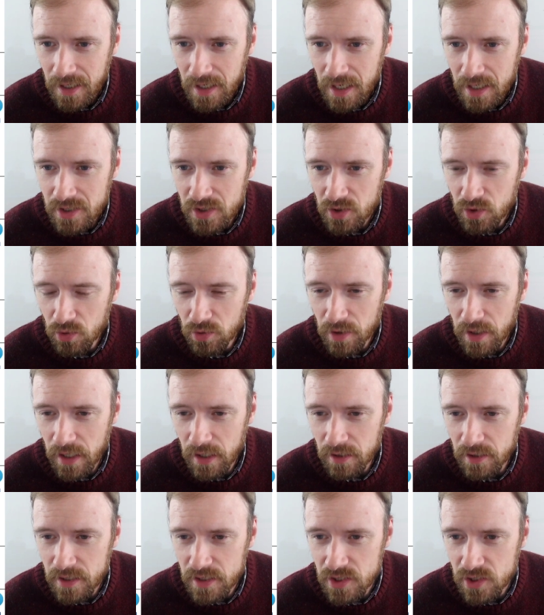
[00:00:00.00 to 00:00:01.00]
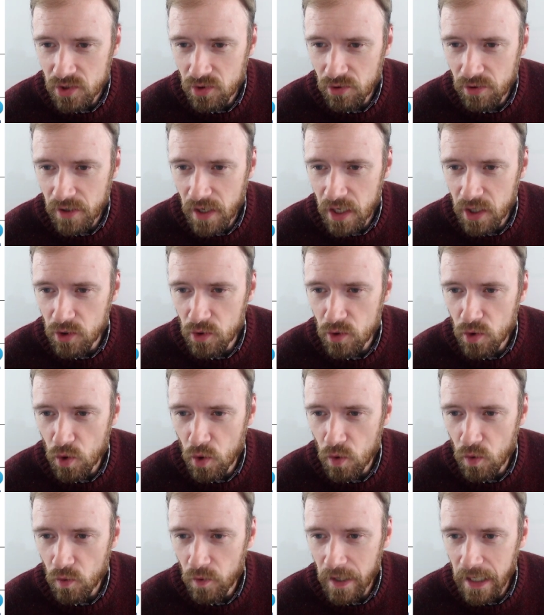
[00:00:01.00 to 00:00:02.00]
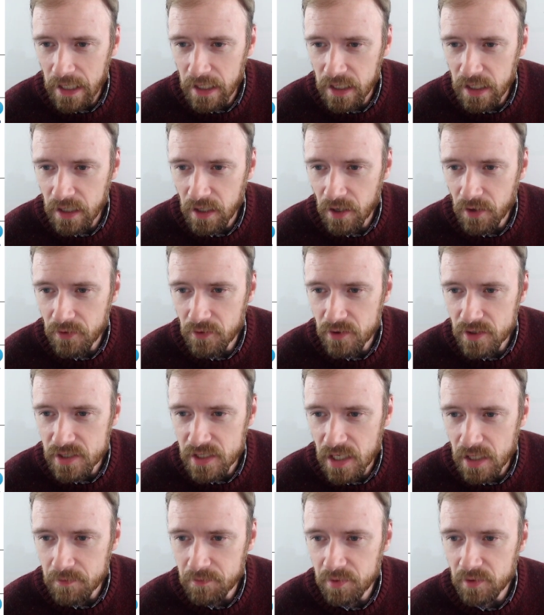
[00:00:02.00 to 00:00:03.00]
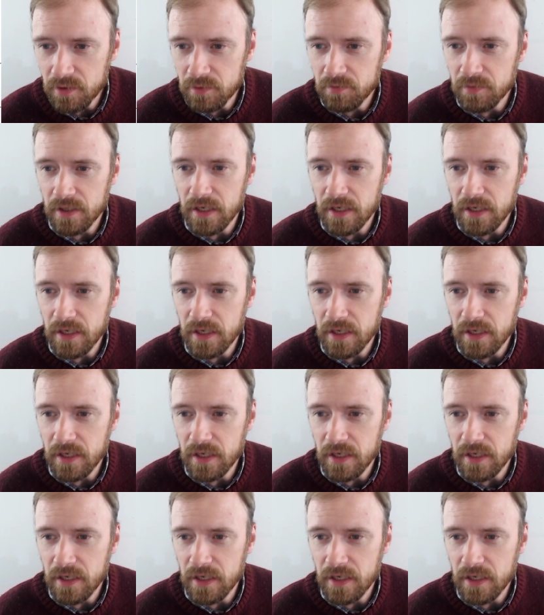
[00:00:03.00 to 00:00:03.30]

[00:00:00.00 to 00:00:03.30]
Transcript: Hastok Ali, sorry, I don't know any other example, but